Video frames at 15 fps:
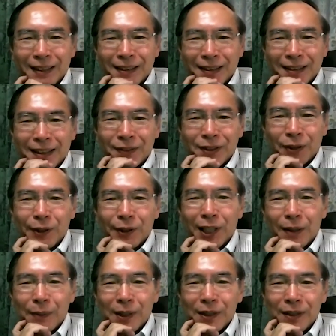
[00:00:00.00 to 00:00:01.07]
After
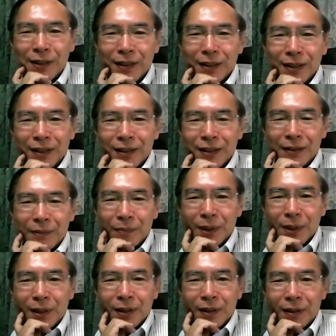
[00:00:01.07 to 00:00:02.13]
retirement,
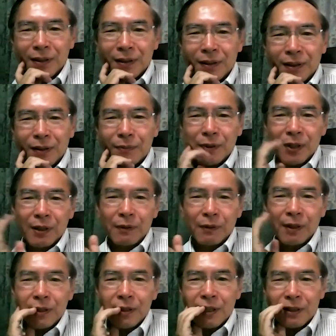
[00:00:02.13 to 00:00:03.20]
but
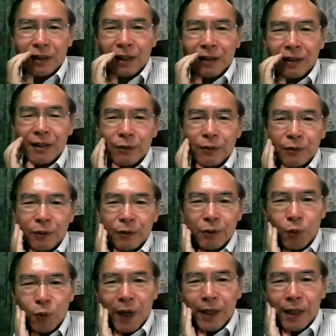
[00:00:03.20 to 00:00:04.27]
there's another
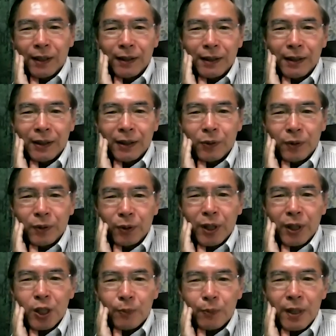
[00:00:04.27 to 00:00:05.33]
way to
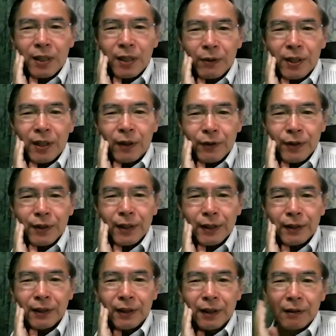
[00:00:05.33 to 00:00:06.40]
express themselves.
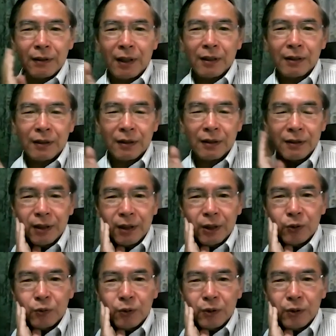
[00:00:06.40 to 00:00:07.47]
Yeah, like a
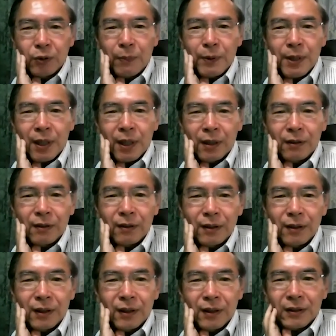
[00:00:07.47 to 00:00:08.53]
website
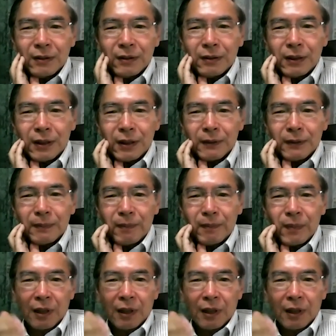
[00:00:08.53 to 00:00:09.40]
or